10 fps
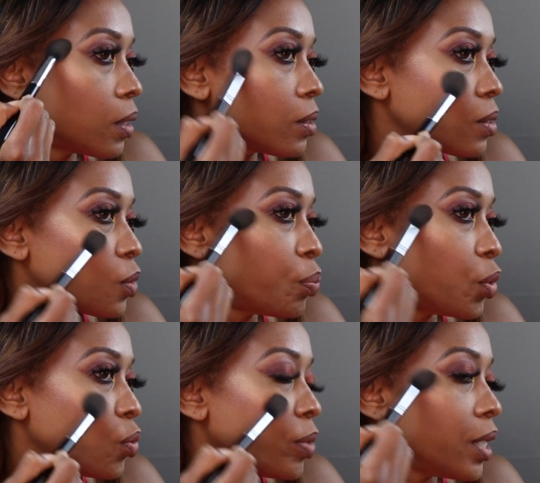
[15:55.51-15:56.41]
This is
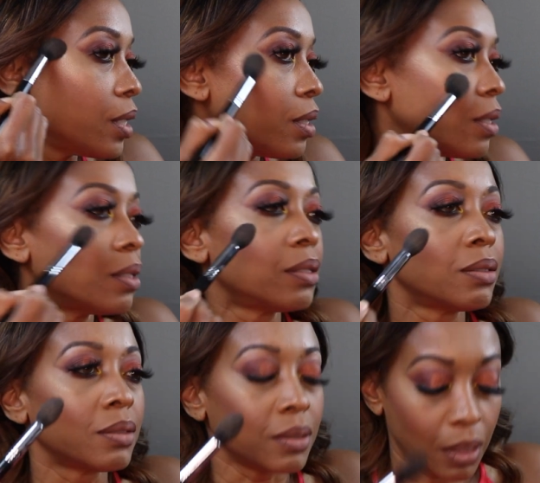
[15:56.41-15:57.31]
Boomin'.
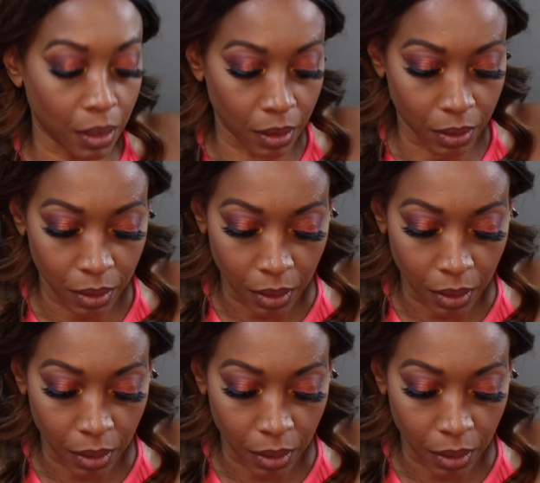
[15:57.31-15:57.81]
Yeah.